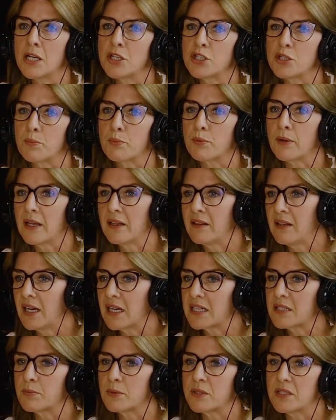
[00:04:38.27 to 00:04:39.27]
to bring the
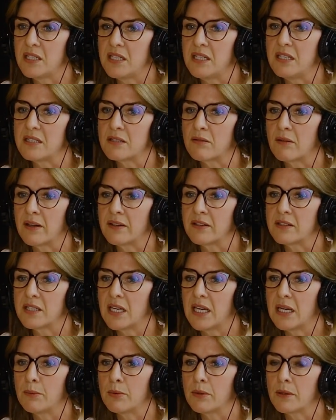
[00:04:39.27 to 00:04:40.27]
expertise around the
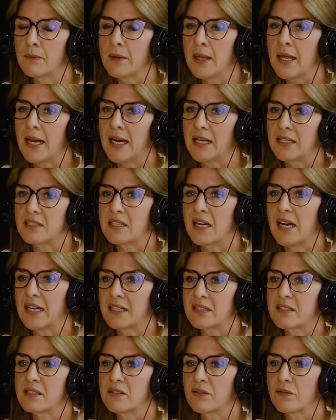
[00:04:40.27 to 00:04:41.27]
table and to
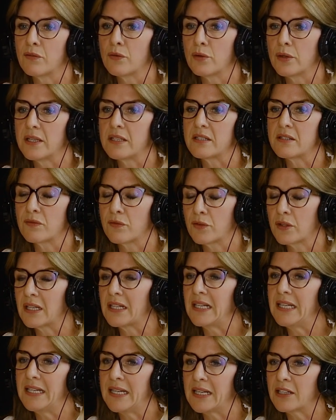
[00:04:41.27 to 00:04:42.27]
act as a voice for the
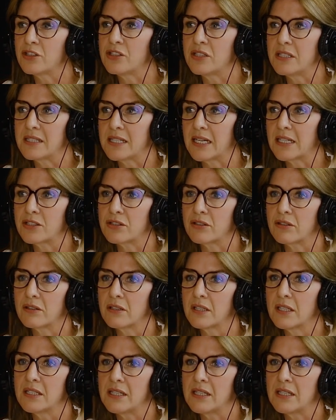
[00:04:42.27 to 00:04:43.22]
clean energy sector,